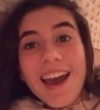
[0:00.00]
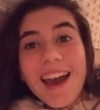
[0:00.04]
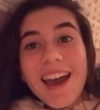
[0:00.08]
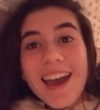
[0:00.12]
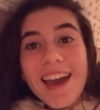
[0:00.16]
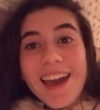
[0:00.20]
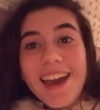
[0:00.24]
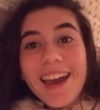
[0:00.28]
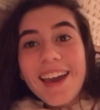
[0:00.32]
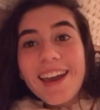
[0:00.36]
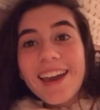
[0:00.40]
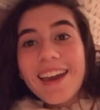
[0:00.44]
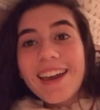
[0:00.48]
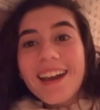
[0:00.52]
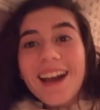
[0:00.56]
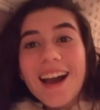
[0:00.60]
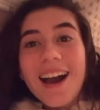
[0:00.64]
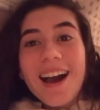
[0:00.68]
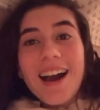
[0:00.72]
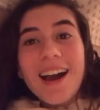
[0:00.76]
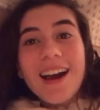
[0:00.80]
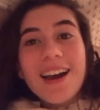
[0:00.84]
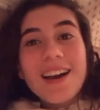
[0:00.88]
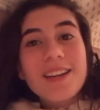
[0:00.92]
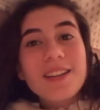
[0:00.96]
Hey
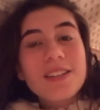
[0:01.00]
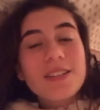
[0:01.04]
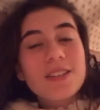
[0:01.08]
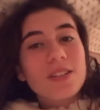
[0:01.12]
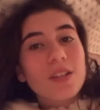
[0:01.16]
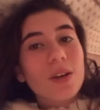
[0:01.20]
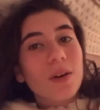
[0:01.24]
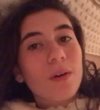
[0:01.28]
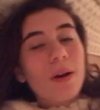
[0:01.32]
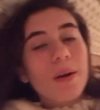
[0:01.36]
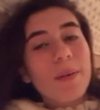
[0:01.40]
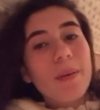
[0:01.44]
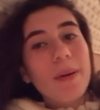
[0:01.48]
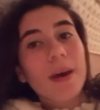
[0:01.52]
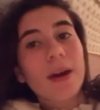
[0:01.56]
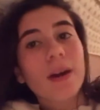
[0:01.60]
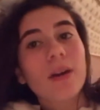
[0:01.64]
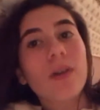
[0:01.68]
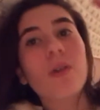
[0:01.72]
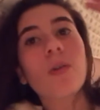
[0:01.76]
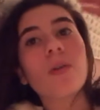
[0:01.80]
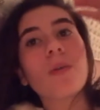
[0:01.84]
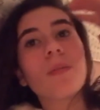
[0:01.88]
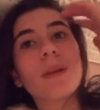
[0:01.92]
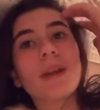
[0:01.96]
guys, so I'm at
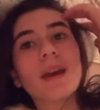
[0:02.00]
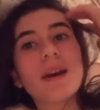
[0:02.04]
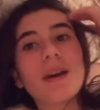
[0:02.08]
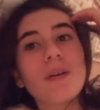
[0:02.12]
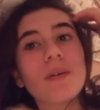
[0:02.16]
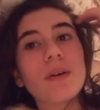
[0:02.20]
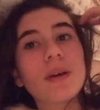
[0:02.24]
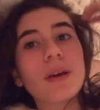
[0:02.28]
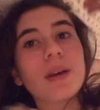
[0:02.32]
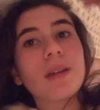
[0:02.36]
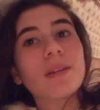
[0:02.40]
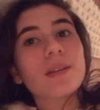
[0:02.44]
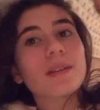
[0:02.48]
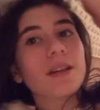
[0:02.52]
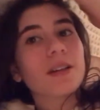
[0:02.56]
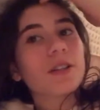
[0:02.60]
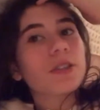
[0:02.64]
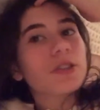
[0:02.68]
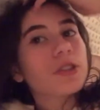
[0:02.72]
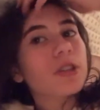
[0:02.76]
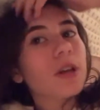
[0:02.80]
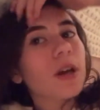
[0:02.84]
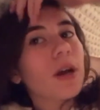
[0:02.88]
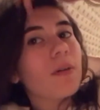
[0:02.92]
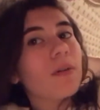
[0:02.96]
home now and I
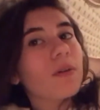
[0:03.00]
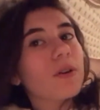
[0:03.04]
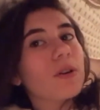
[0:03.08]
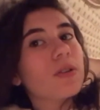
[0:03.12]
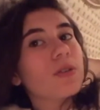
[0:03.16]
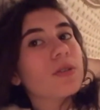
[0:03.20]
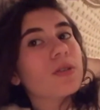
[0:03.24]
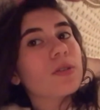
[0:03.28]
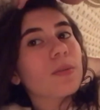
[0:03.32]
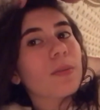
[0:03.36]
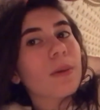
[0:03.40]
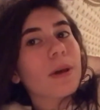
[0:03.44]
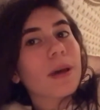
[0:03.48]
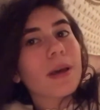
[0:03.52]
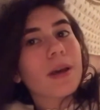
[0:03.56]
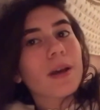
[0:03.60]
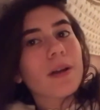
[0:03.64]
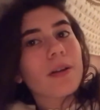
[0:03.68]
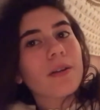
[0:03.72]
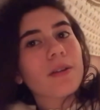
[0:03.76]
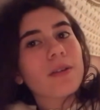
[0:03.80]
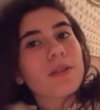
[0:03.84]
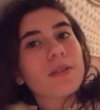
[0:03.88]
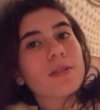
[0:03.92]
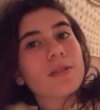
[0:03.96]
showered so my hair
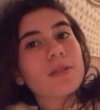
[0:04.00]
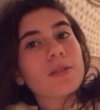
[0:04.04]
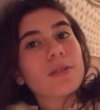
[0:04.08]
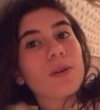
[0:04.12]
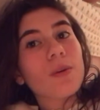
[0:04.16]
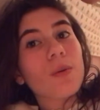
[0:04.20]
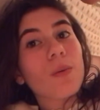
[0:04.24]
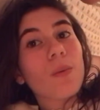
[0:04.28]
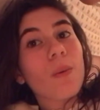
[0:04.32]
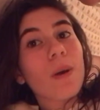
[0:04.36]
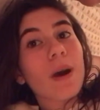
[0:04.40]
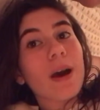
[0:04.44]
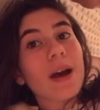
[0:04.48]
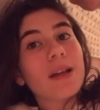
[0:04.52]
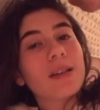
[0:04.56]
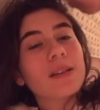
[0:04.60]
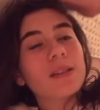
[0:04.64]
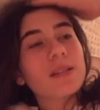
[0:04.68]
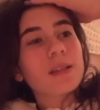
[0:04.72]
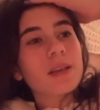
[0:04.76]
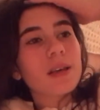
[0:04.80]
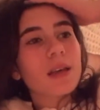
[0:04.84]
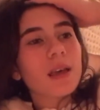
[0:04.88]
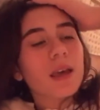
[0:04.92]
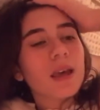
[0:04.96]
is wet.
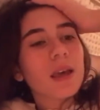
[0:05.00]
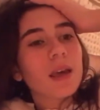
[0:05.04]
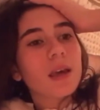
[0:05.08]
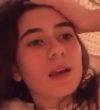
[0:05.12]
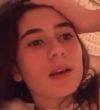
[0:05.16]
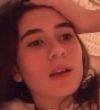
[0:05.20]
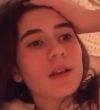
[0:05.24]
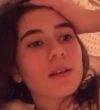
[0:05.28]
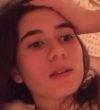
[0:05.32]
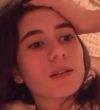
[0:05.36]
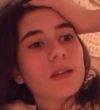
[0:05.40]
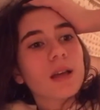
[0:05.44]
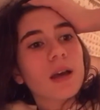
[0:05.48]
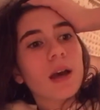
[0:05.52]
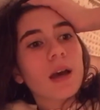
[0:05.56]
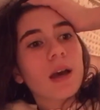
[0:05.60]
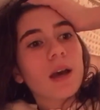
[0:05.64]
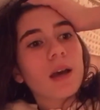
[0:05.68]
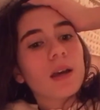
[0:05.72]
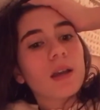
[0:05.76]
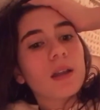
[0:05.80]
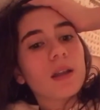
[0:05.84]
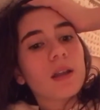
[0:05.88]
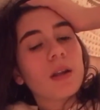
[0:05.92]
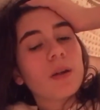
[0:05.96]
And I
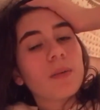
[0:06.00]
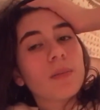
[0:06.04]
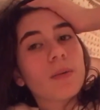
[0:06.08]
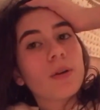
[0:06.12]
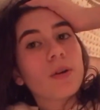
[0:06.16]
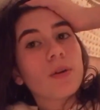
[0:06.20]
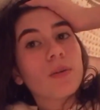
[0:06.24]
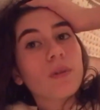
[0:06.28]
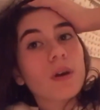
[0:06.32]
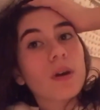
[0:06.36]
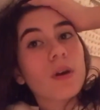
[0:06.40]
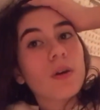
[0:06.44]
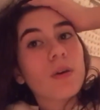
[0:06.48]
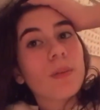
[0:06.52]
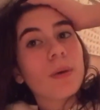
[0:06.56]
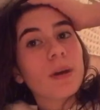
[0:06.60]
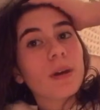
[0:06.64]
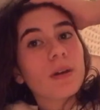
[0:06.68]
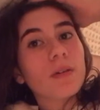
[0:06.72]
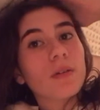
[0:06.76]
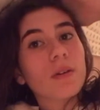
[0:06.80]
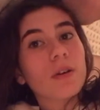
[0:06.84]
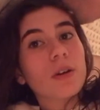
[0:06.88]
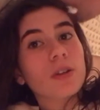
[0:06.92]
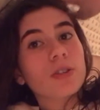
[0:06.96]
need to put away all my
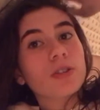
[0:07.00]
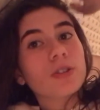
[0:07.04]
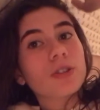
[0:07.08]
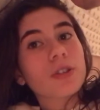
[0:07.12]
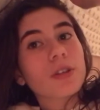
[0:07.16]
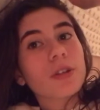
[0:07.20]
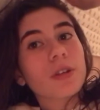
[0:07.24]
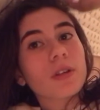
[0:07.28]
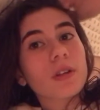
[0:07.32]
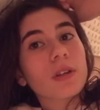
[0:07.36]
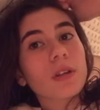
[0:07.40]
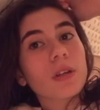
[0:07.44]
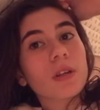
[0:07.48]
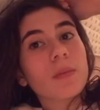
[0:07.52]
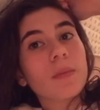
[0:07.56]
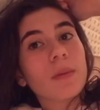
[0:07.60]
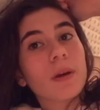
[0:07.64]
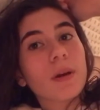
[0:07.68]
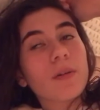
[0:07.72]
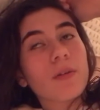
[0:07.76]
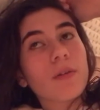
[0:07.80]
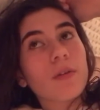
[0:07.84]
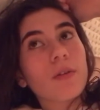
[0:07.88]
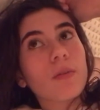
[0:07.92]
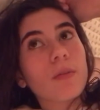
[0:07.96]
laundry and clean my
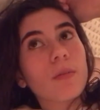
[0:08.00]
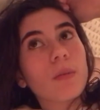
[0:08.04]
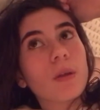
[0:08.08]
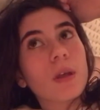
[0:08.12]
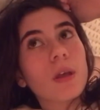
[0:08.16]
room,